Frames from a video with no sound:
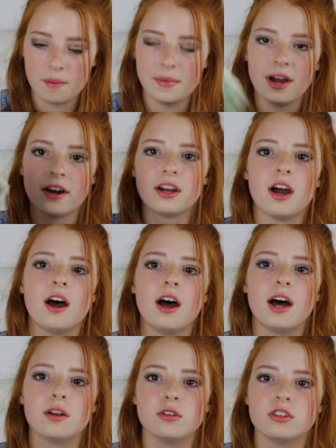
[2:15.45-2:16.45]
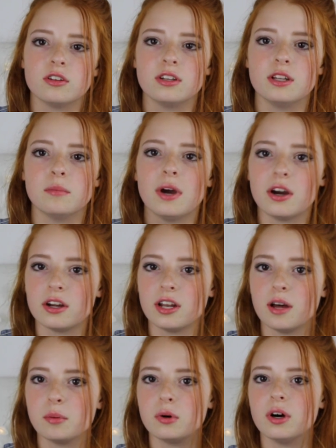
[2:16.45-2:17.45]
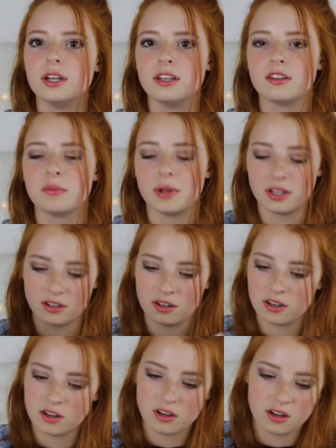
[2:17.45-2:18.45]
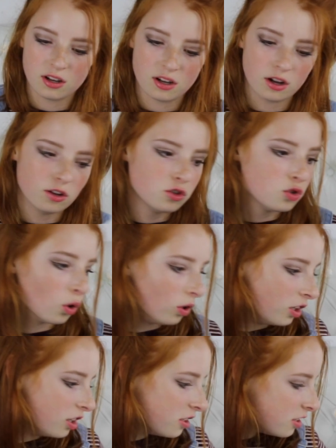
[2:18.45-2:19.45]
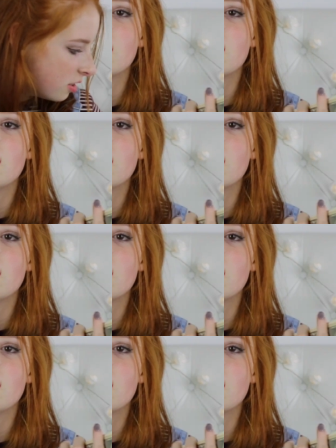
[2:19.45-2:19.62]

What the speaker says: America and also in the American airport I need to spend dollars.